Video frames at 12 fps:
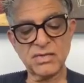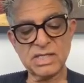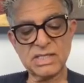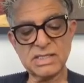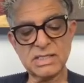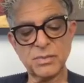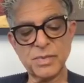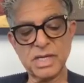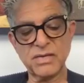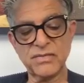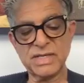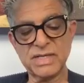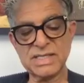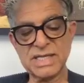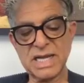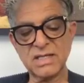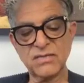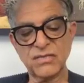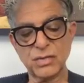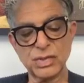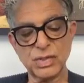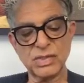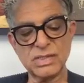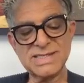created a pair of entangled
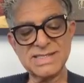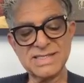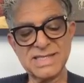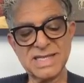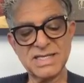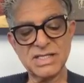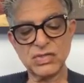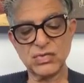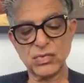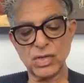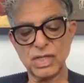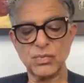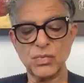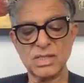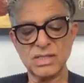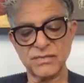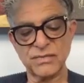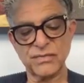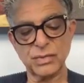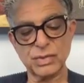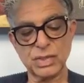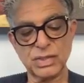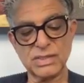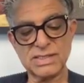photons and then destroyed one of the
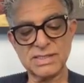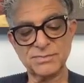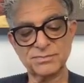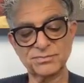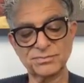photons.